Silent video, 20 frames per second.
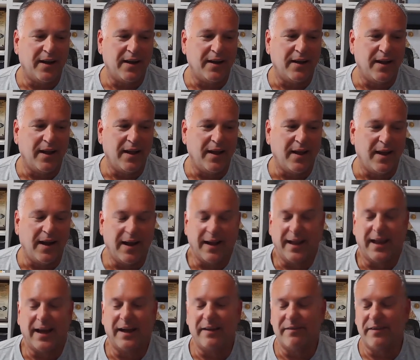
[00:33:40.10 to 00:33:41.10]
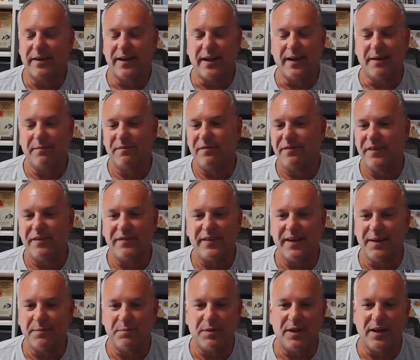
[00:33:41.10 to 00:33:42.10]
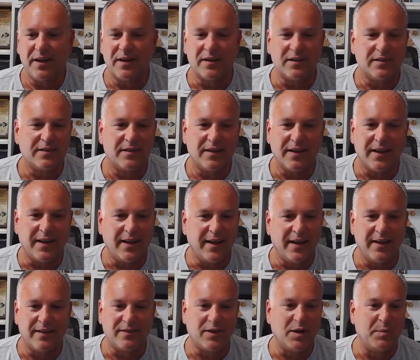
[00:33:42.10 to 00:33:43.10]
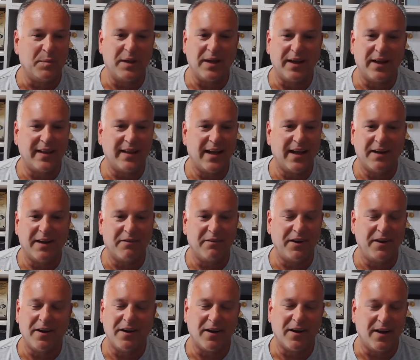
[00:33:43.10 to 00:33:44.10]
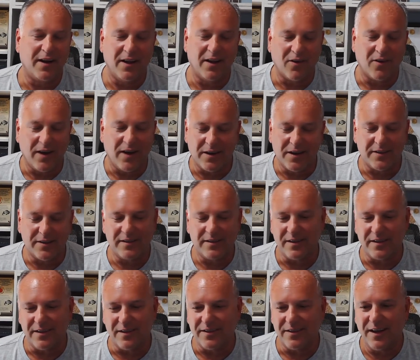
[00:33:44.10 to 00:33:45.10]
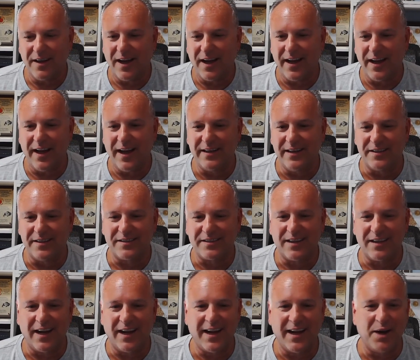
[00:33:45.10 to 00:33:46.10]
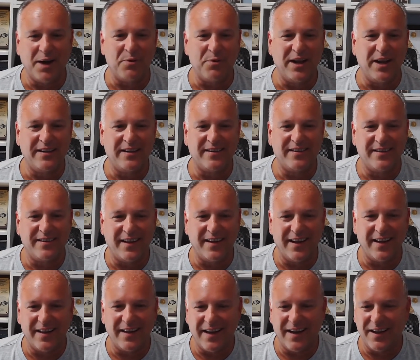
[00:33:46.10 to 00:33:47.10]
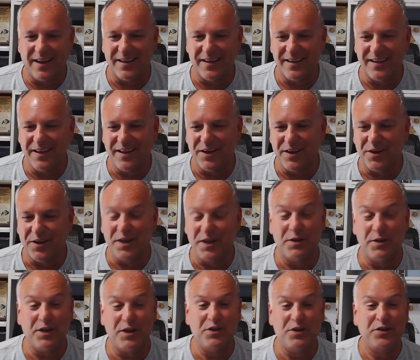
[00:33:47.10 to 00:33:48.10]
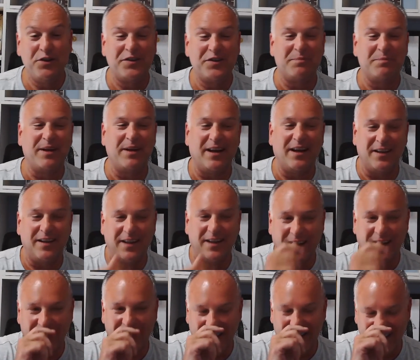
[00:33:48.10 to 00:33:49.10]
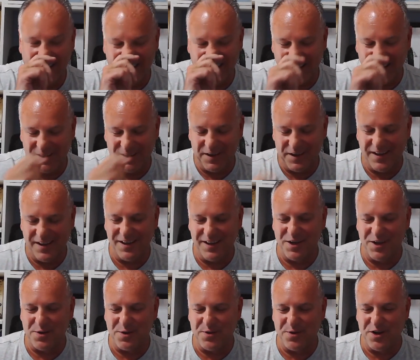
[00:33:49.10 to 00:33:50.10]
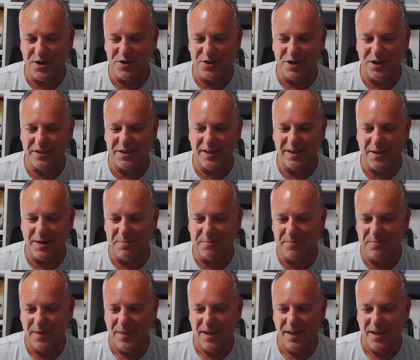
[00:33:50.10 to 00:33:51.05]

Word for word: and I can't even name 15 players. Like, and it's going to be like in Colorado. So I kind of wait to see, and then I'll, you know, it used to be, you know, when you looked up